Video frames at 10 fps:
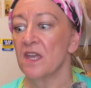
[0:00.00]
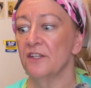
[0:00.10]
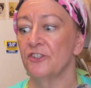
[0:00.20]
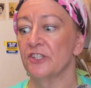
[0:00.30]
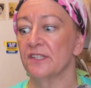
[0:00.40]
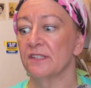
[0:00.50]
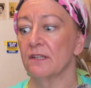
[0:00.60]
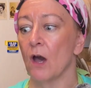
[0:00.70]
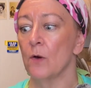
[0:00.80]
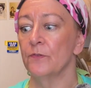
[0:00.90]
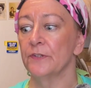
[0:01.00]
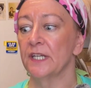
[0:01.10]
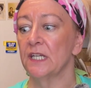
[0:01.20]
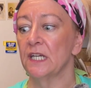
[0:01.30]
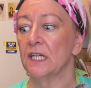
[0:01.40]
It's just,
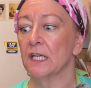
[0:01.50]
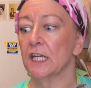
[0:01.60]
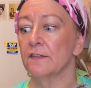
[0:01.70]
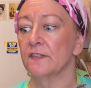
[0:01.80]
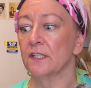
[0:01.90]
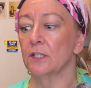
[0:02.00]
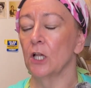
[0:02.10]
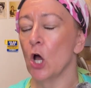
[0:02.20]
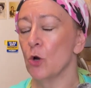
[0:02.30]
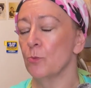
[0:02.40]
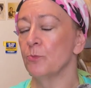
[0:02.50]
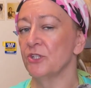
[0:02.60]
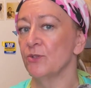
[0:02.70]
hopefully it gives a little hope